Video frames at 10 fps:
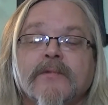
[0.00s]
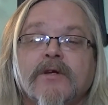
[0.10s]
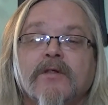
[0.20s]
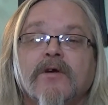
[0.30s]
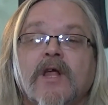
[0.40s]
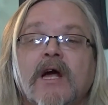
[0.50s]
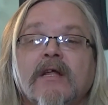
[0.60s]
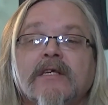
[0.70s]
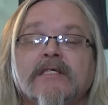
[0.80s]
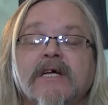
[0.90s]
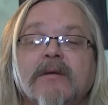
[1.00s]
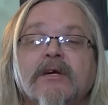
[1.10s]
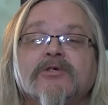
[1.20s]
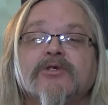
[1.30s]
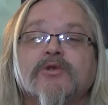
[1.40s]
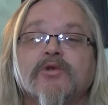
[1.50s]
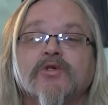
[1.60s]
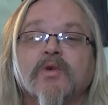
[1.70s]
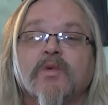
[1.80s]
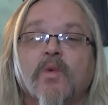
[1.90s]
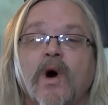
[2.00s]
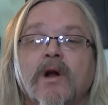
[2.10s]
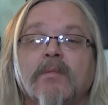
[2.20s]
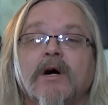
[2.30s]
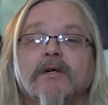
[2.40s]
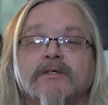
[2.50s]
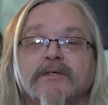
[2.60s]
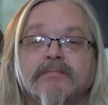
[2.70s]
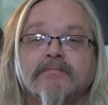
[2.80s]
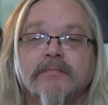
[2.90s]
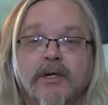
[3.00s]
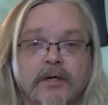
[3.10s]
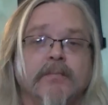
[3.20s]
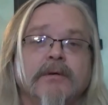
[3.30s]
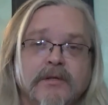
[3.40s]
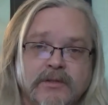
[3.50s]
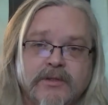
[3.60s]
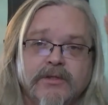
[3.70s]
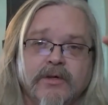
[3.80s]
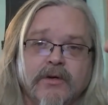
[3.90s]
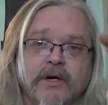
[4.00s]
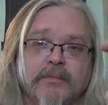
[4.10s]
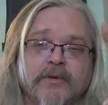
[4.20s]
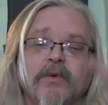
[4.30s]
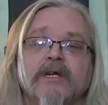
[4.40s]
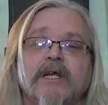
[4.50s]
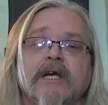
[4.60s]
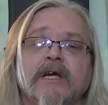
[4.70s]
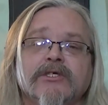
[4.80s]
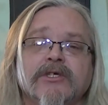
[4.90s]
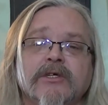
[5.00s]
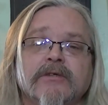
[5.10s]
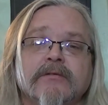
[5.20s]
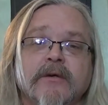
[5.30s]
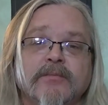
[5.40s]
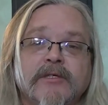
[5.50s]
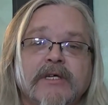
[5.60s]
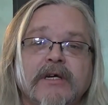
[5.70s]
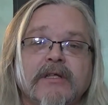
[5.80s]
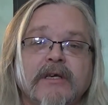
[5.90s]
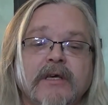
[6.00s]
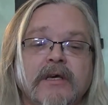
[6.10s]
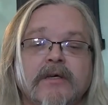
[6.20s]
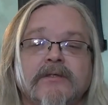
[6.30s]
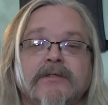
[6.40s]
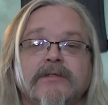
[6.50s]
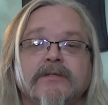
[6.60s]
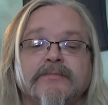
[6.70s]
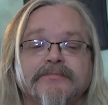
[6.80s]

You know, they're lining these elementary schools with water bottles to help soak up the radiation and protect the kids.